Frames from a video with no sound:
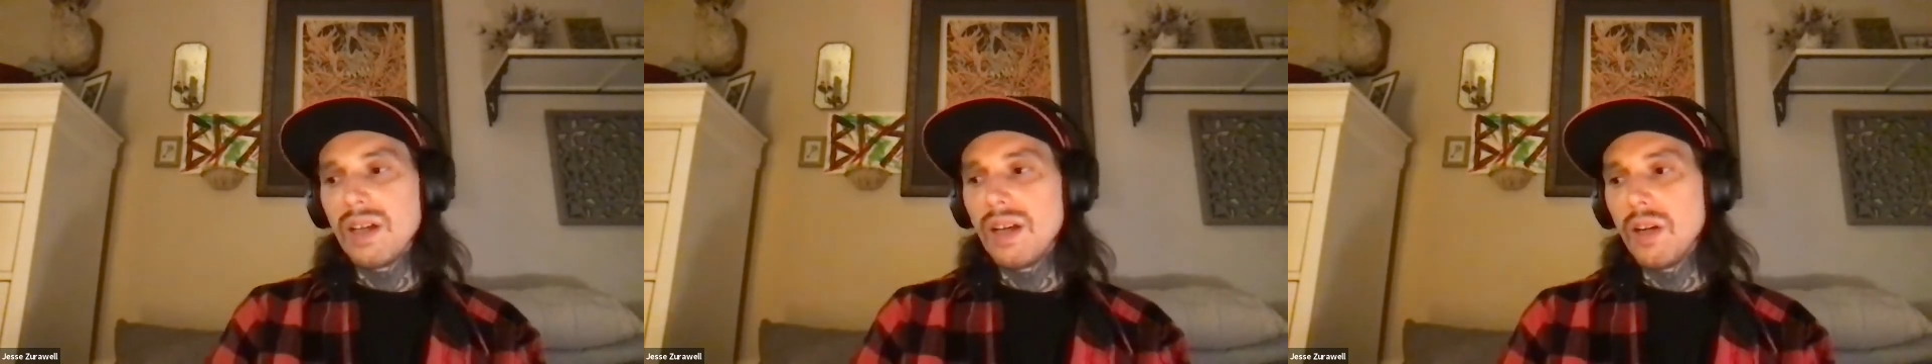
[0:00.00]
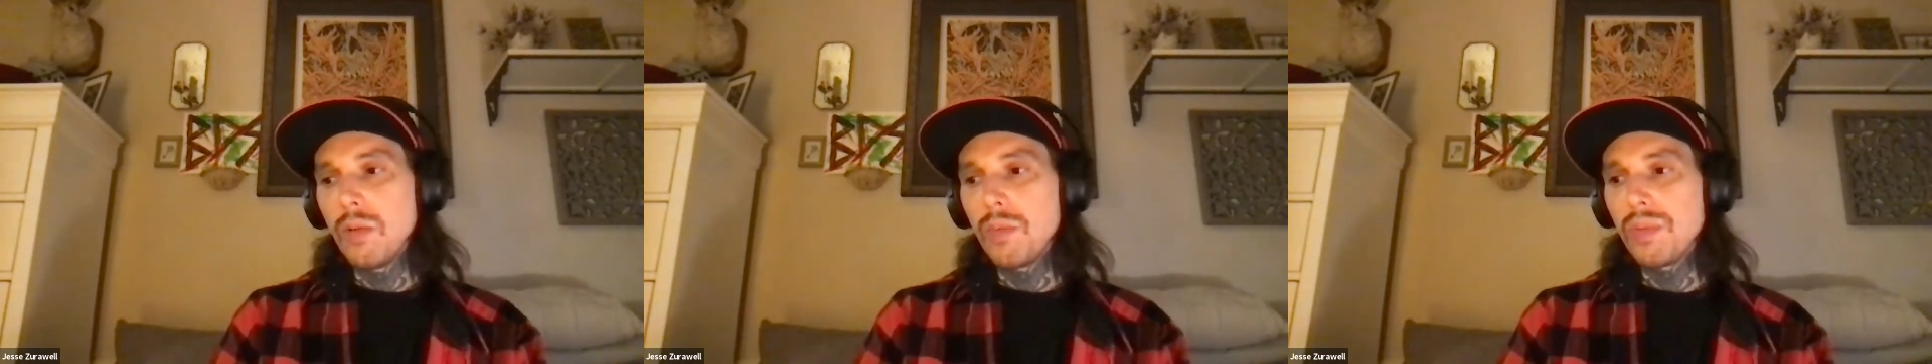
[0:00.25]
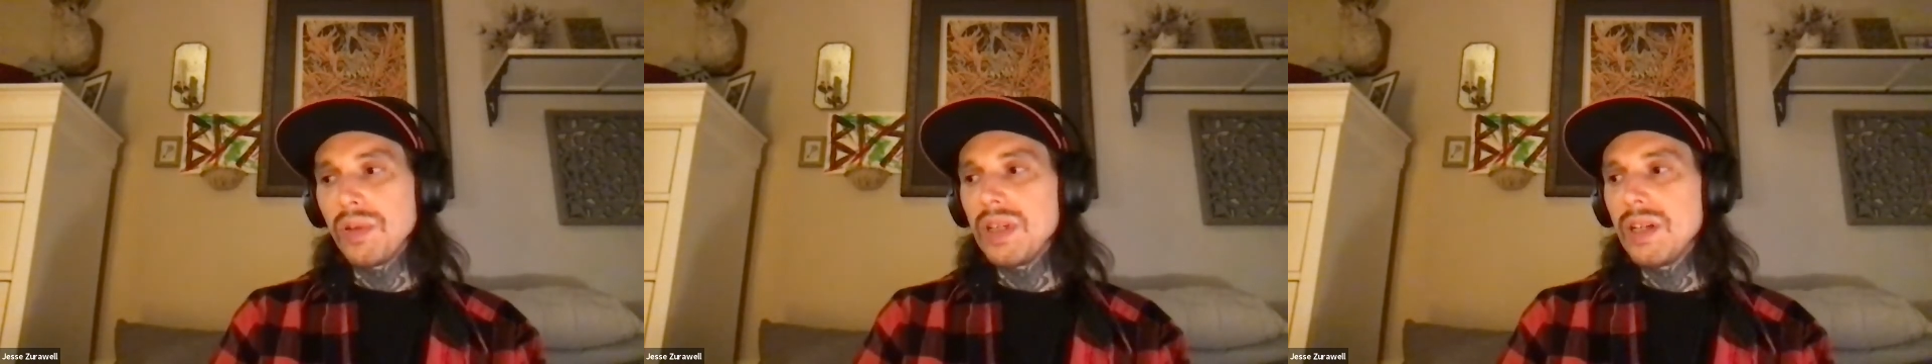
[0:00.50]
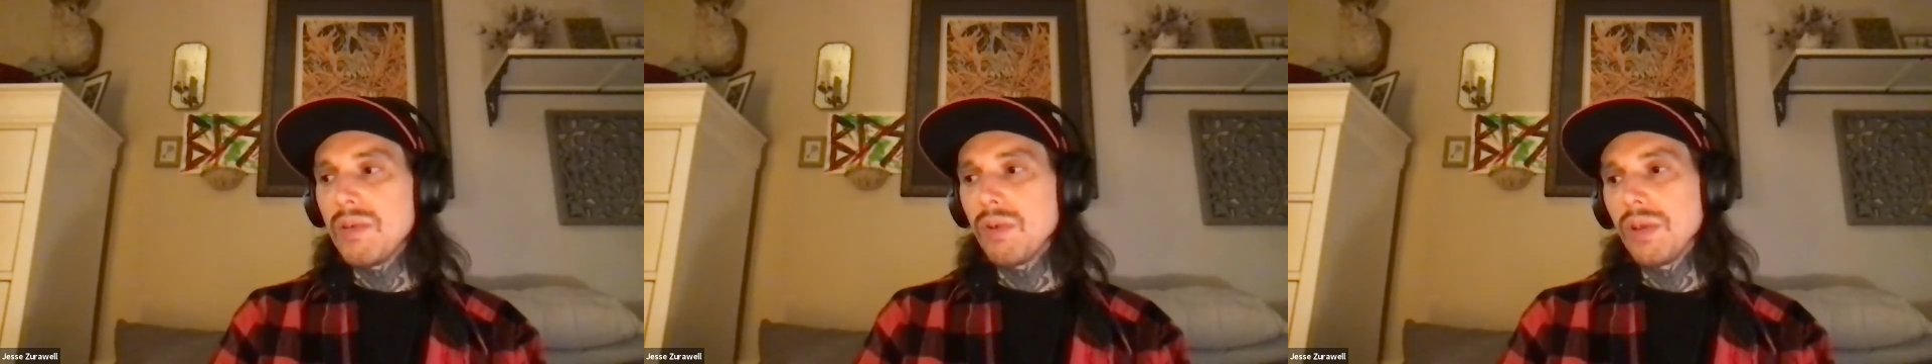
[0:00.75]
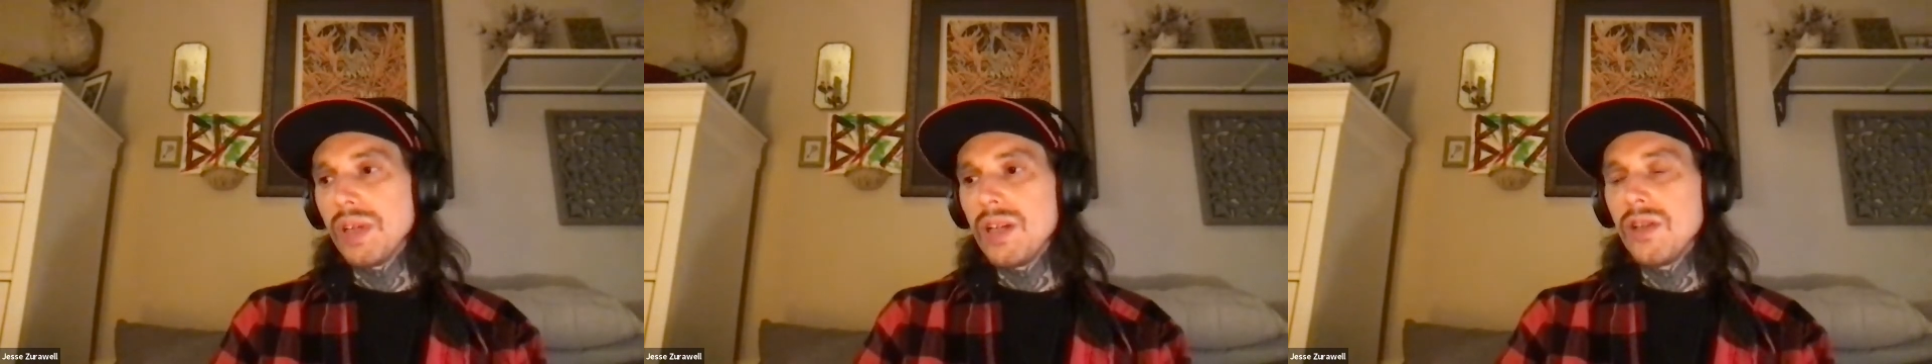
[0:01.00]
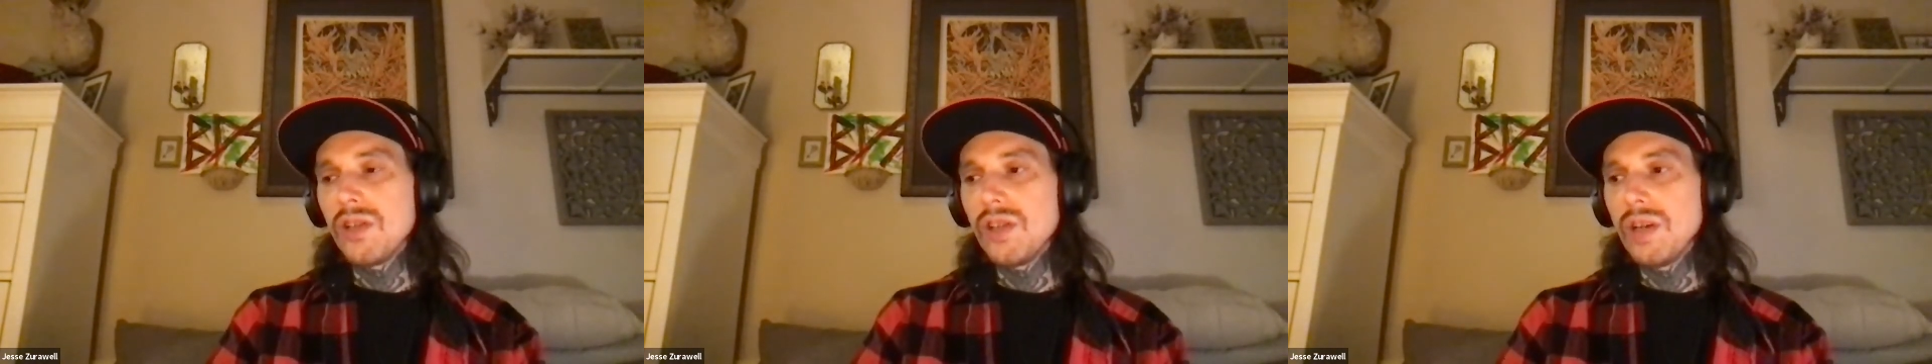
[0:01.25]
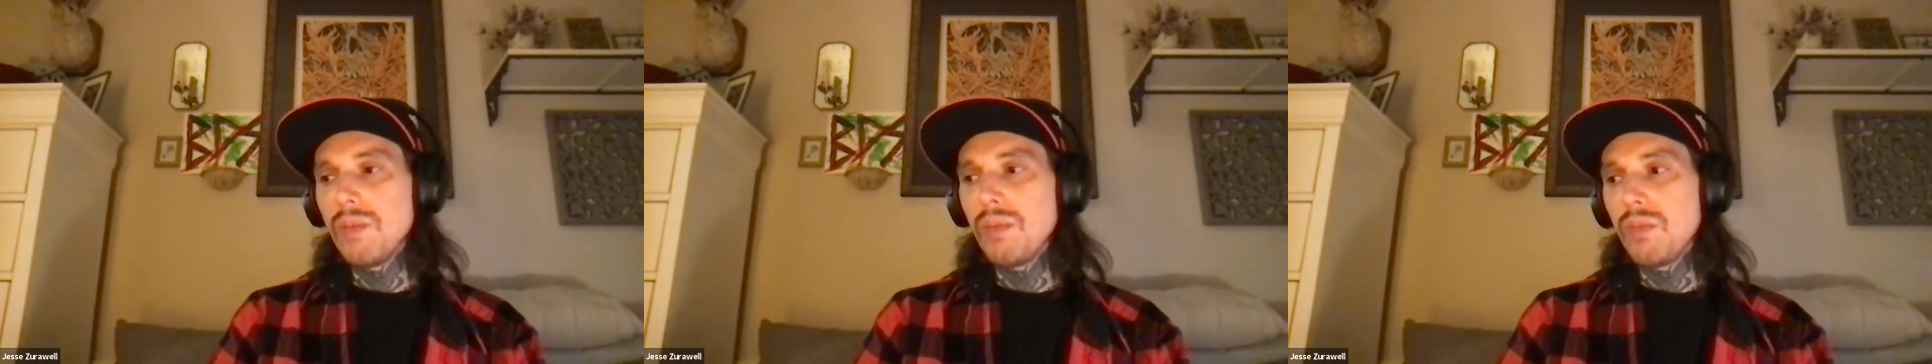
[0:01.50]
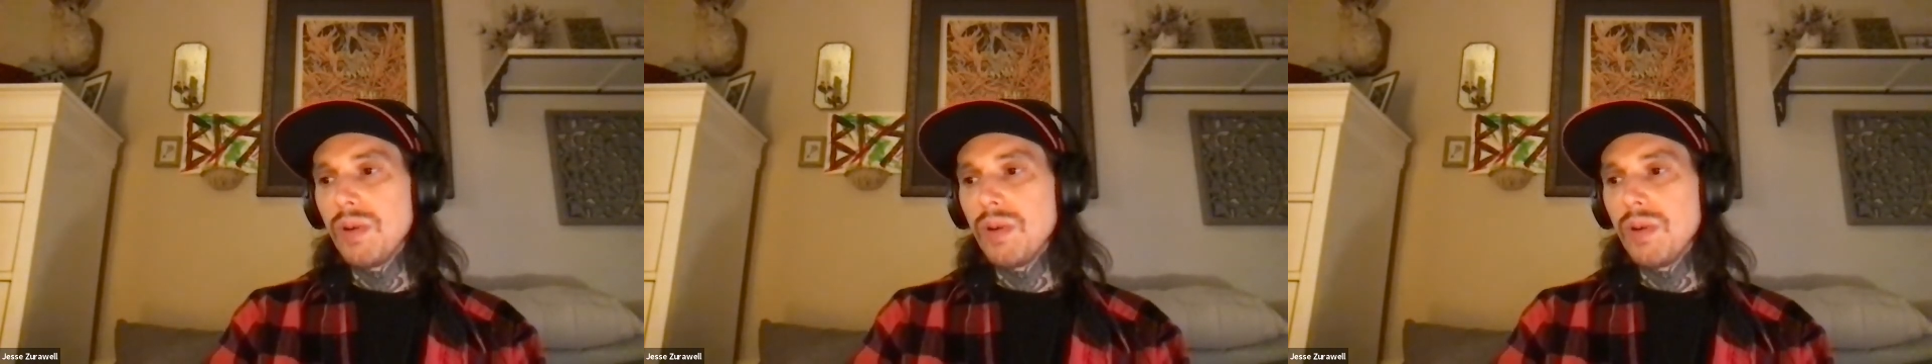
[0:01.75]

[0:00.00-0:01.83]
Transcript: an oblique relationship